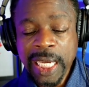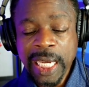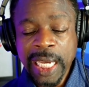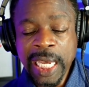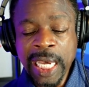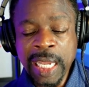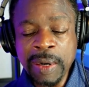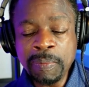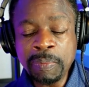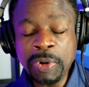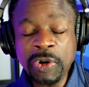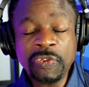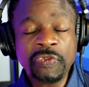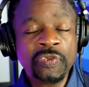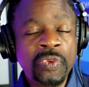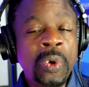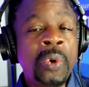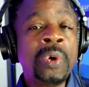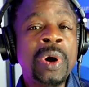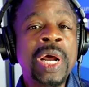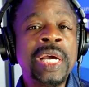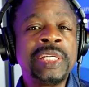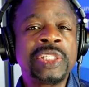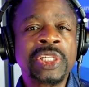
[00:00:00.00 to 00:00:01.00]
And
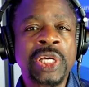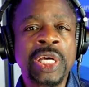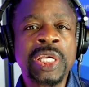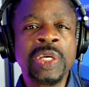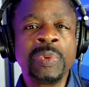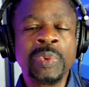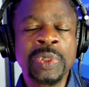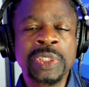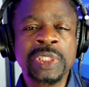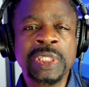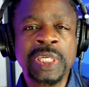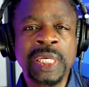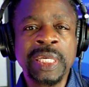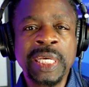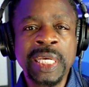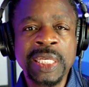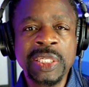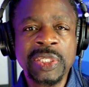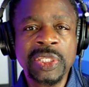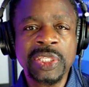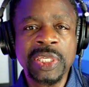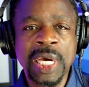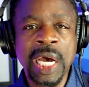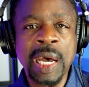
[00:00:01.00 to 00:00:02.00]
before I tell you what
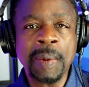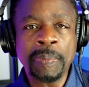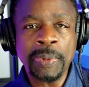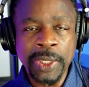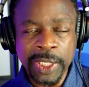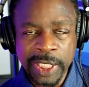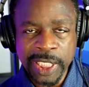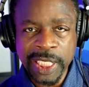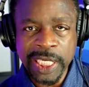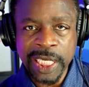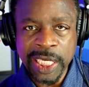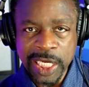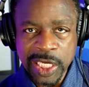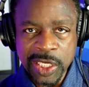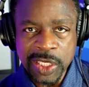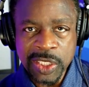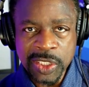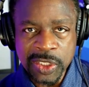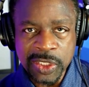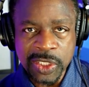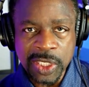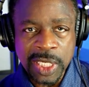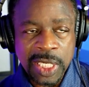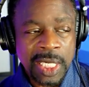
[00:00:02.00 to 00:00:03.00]
today's topic
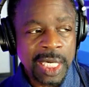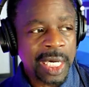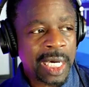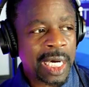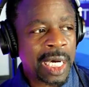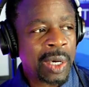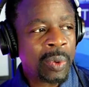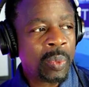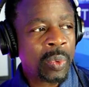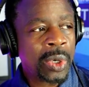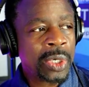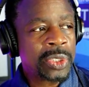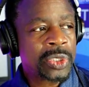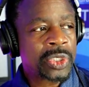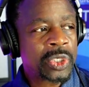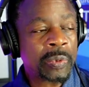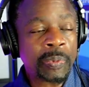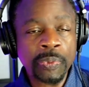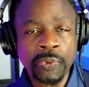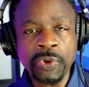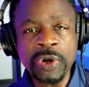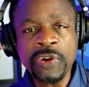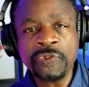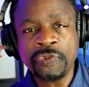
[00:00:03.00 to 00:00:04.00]
is, I want to
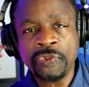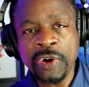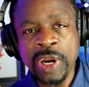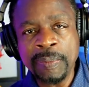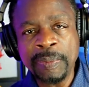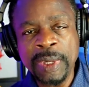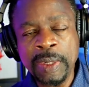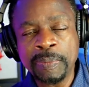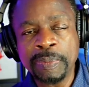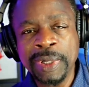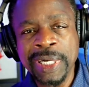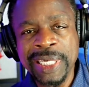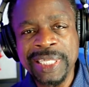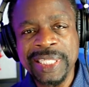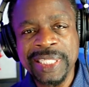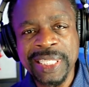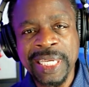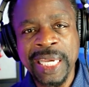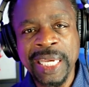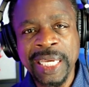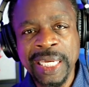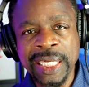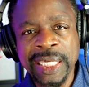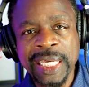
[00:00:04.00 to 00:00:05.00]
pre-frame it by
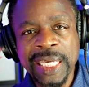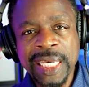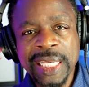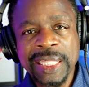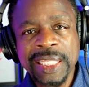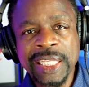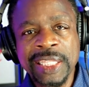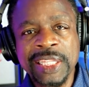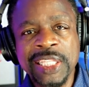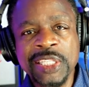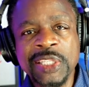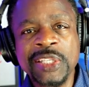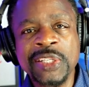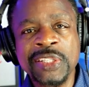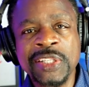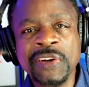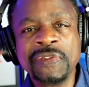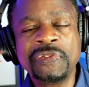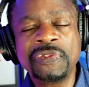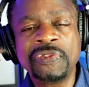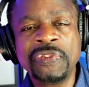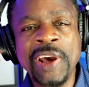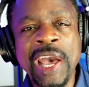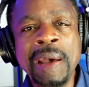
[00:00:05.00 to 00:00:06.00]
saying that this is
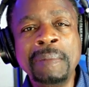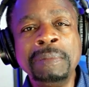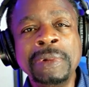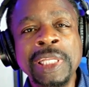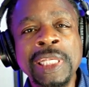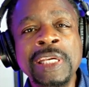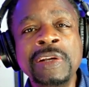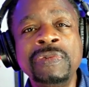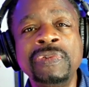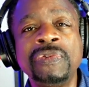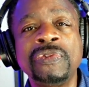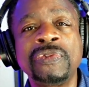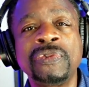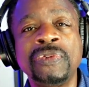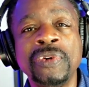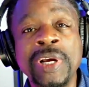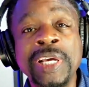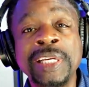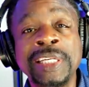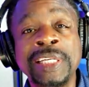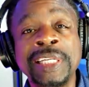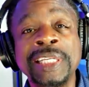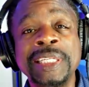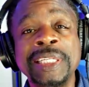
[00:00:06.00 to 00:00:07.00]
a
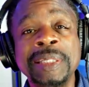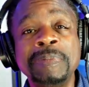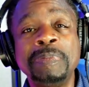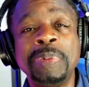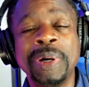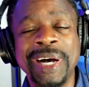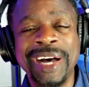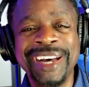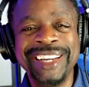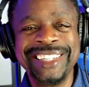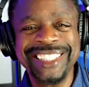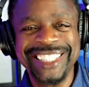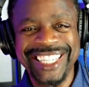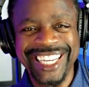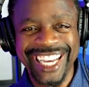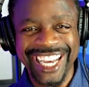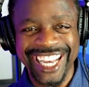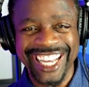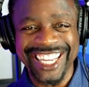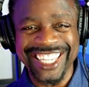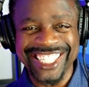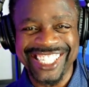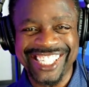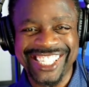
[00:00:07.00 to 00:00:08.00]
family-friendly
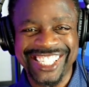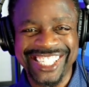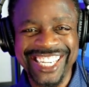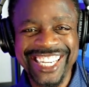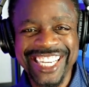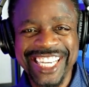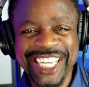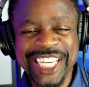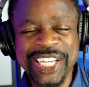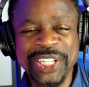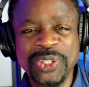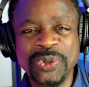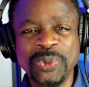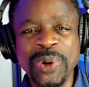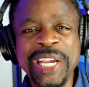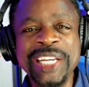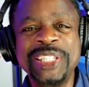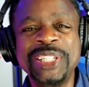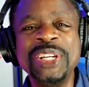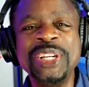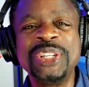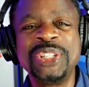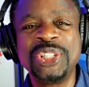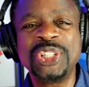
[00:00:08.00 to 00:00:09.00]
podcast. It's
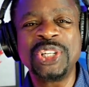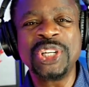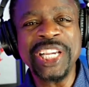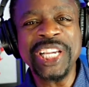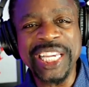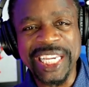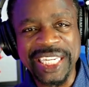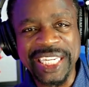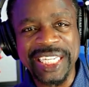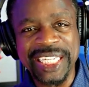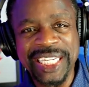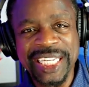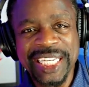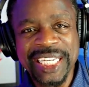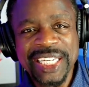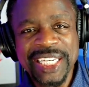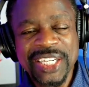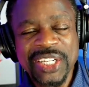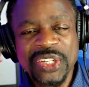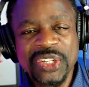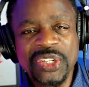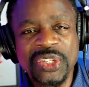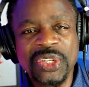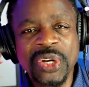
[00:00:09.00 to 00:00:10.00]
rated G.
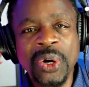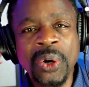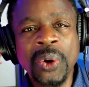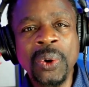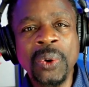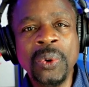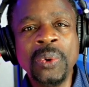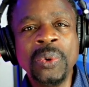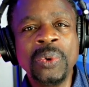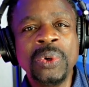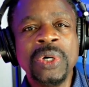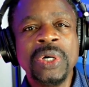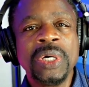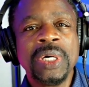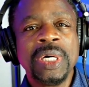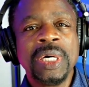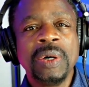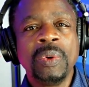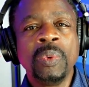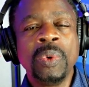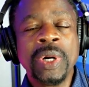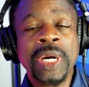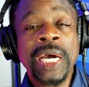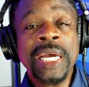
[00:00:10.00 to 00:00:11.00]
So
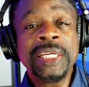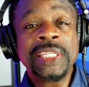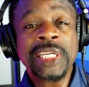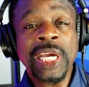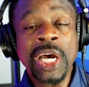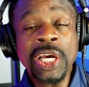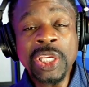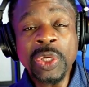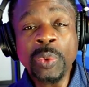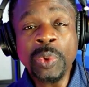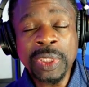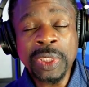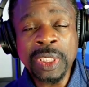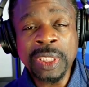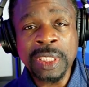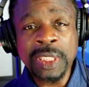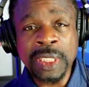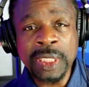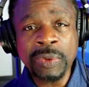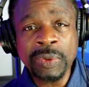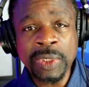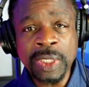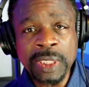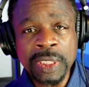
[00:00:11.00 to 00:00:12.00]
when I tell you what
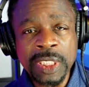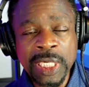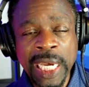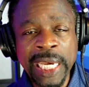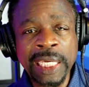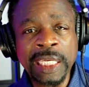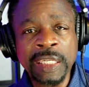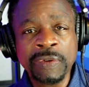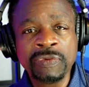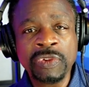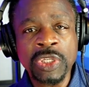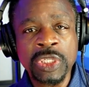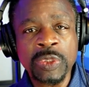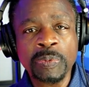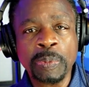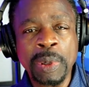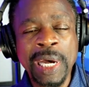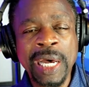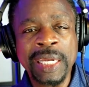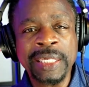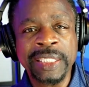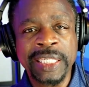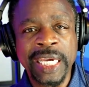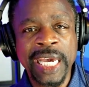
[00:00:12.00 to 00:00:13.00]
the title of this
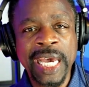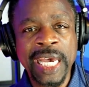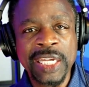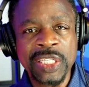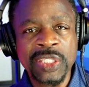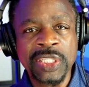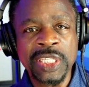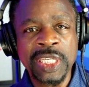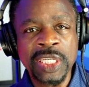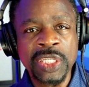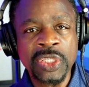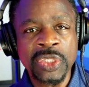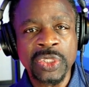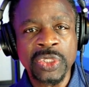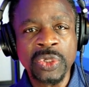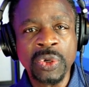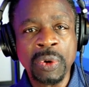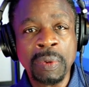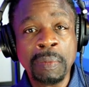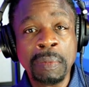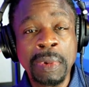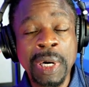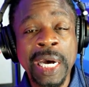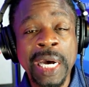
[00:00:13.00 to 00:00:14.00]
podcast is,
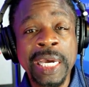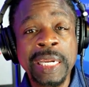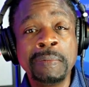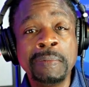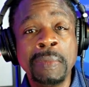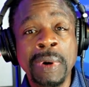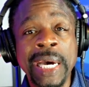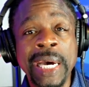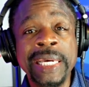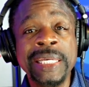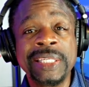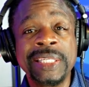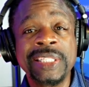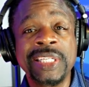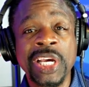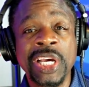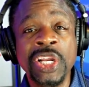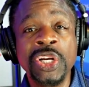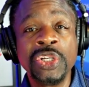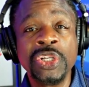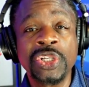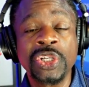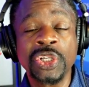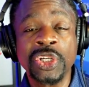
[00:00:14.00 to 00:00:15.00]
your mind might
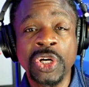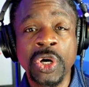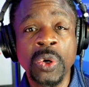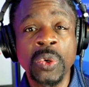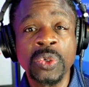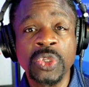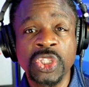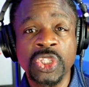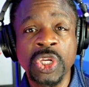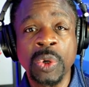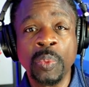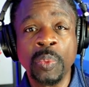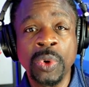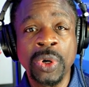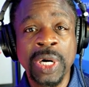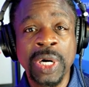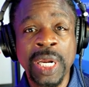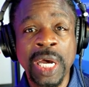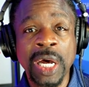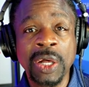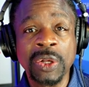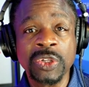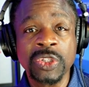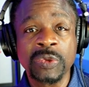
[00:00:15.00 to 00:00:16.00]
tend to go somewhere
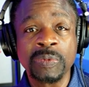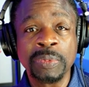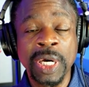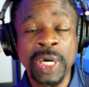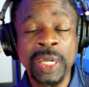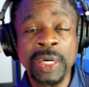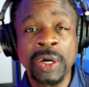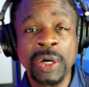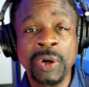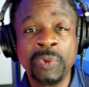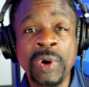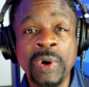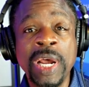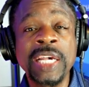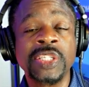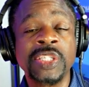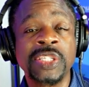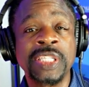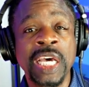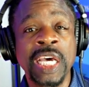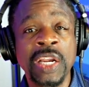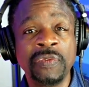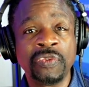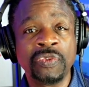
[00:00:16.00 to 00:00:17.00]
else, but
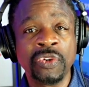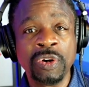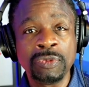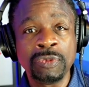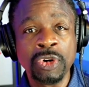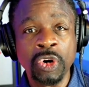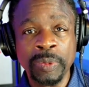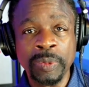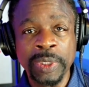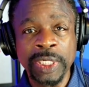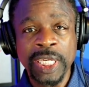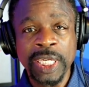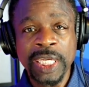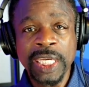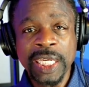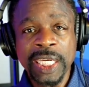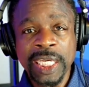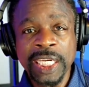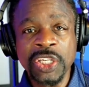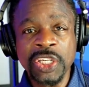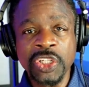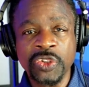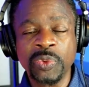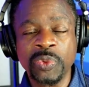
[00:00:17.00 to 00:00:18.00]
arrest that for a moment.
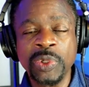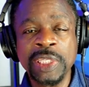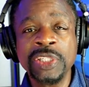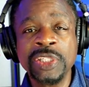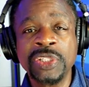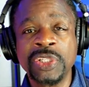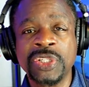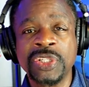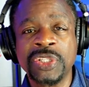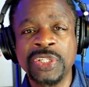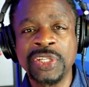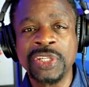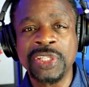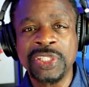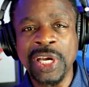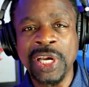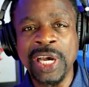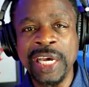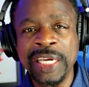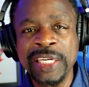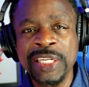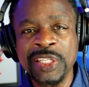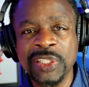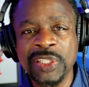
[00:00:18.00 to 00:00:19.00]
It is really just
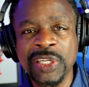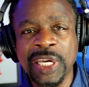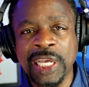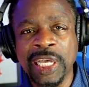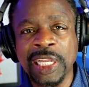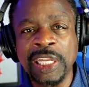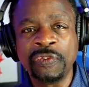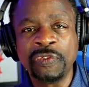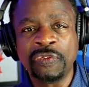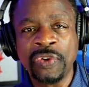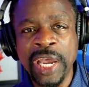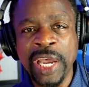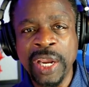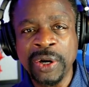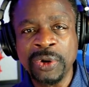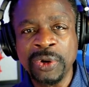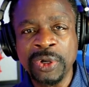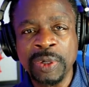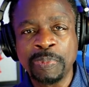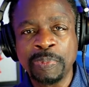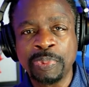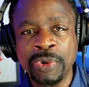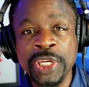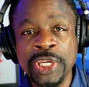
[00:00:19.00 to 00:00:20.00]
designed as a
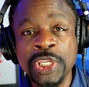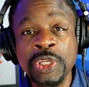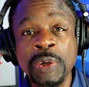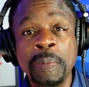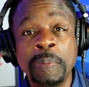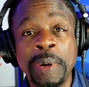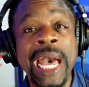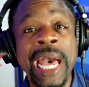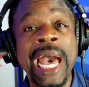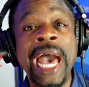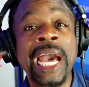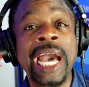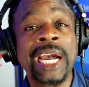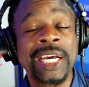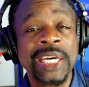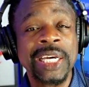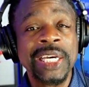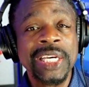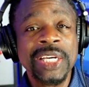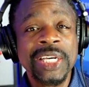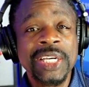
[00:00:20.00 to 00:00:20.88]
cliffhanger to bring you back.